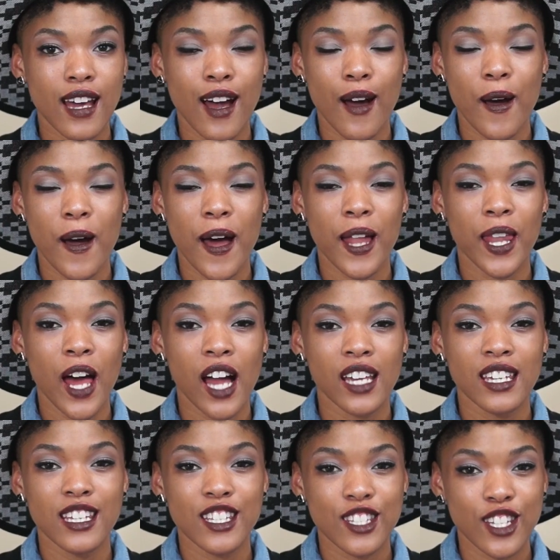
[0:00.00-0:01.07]
a
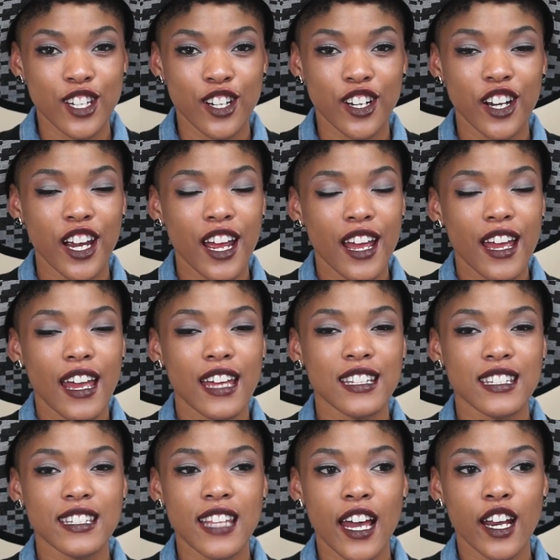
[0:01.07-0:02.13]
lot easier.
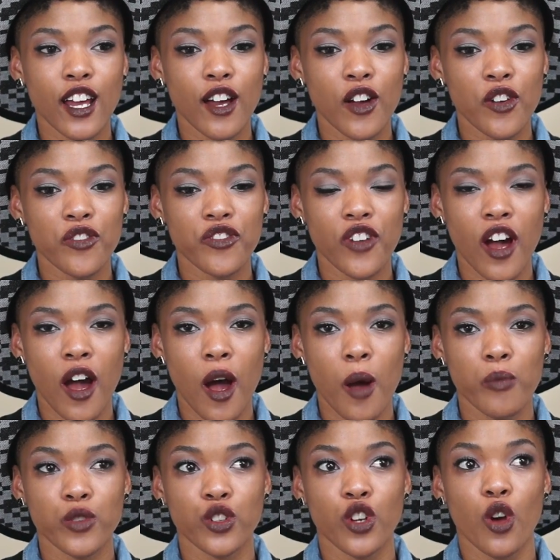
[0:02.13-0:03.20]
Instead of
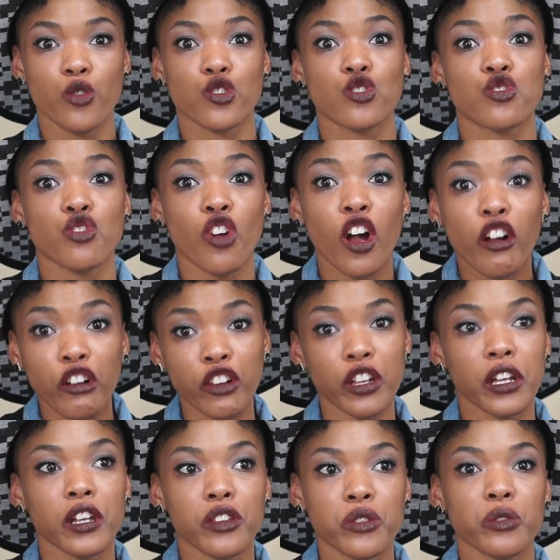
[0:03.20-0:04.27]

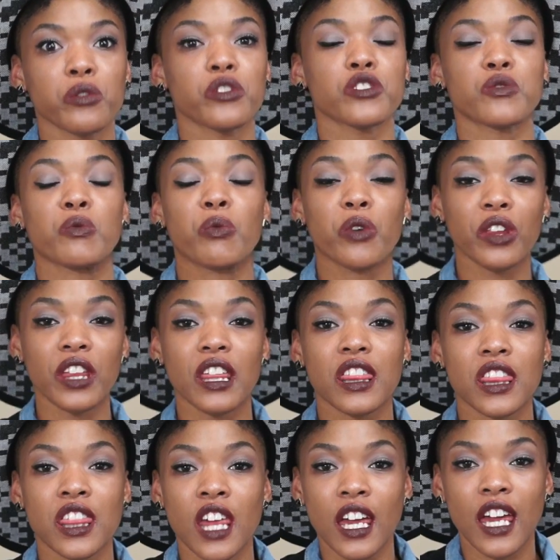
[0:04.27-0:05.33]
struggling through this really
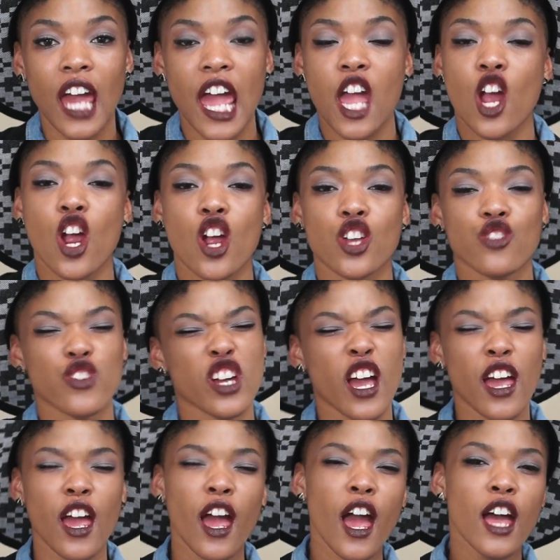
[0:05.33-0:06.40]
thick hair, you
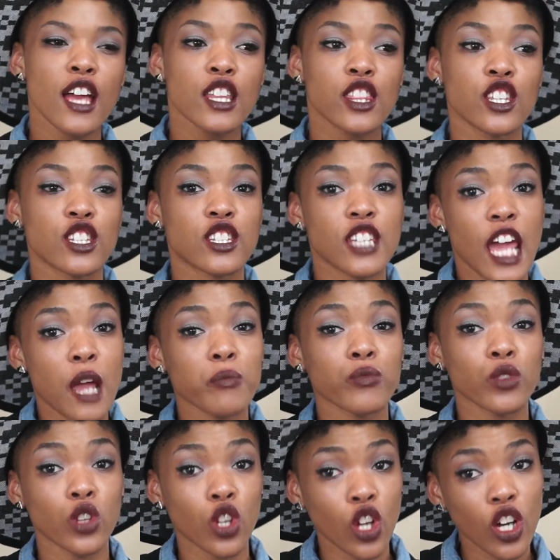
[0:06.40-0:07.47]
get the
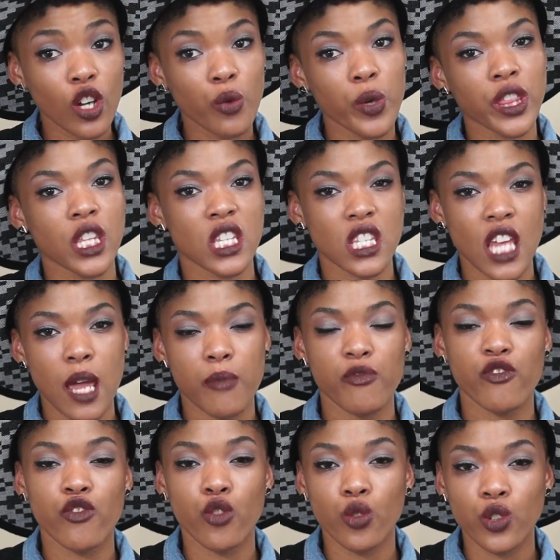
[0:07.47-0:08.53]
same look with the same
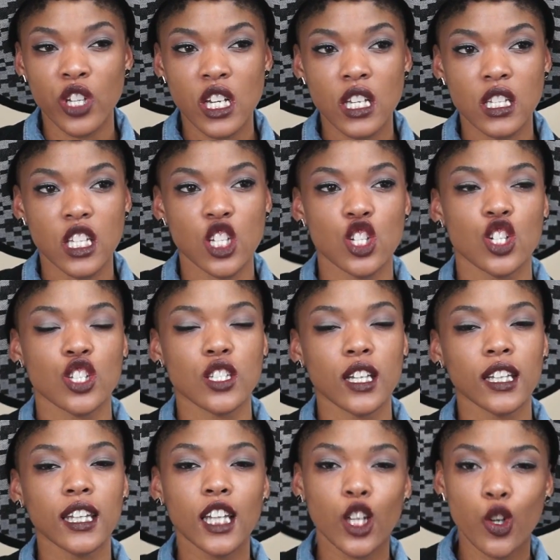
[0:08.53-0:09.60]
fullness. It's just
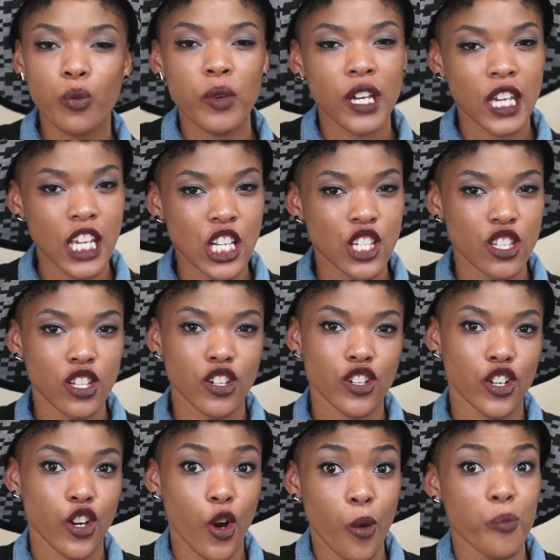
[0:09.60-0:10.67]
a little bit easier
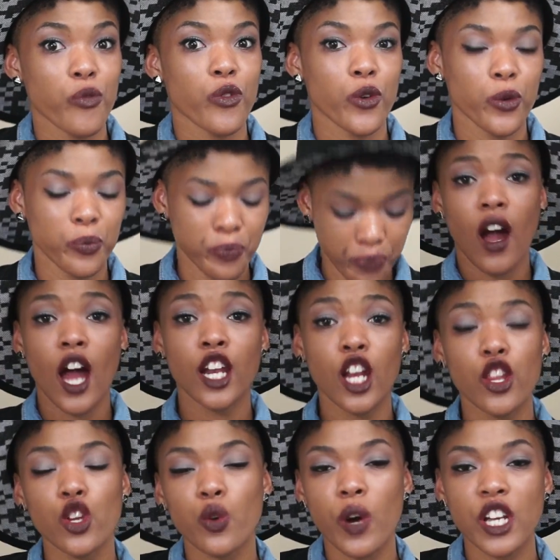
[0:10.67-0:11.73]
to comb through.
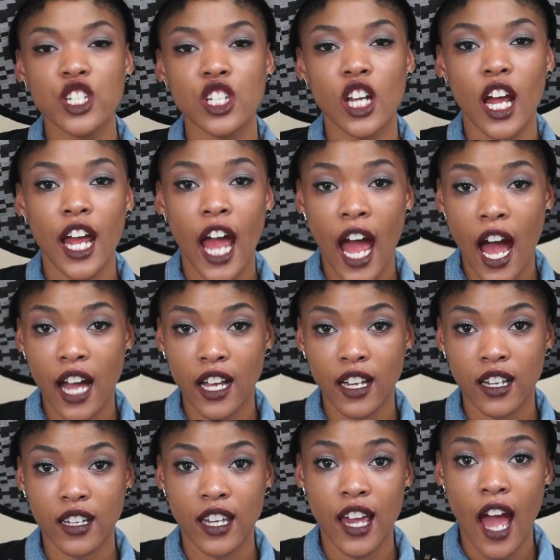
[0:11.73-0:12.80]
Another question I
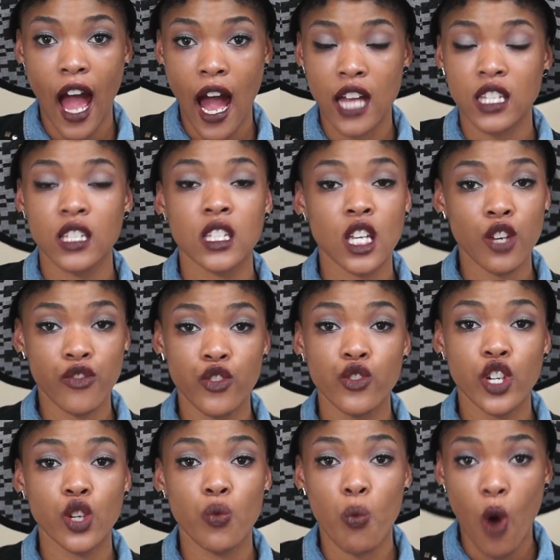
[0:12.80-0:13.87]
get asked is if
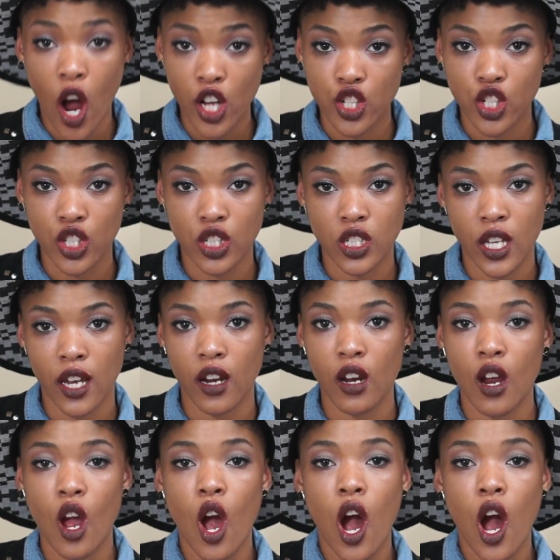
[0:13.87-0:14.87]
you can wash this hair.